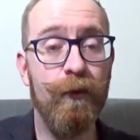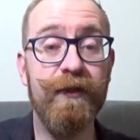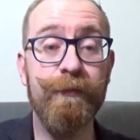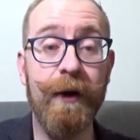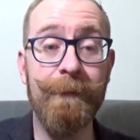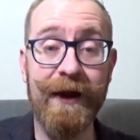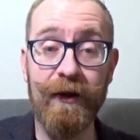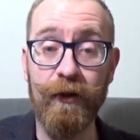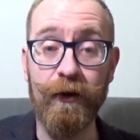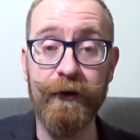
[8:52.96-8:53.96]
with my
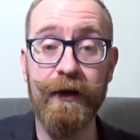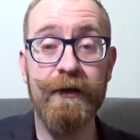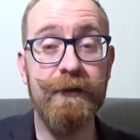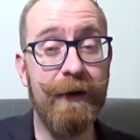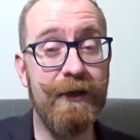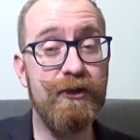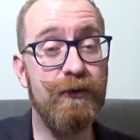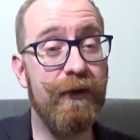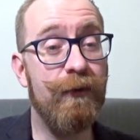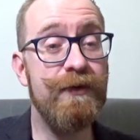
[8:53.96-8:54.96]
mail on to make
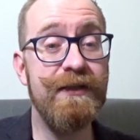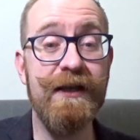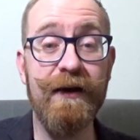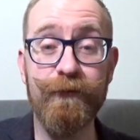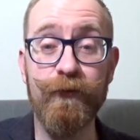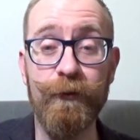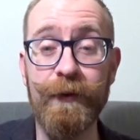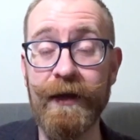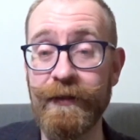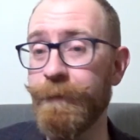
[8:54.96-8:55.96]
sure there was enough room
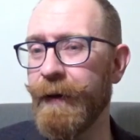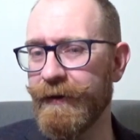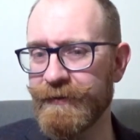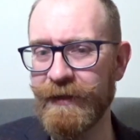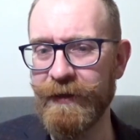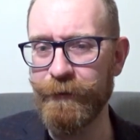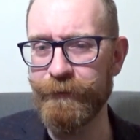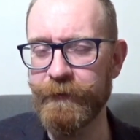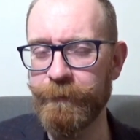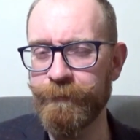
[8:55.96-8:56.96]
in the back
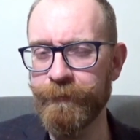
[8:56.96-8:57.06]
sleeves.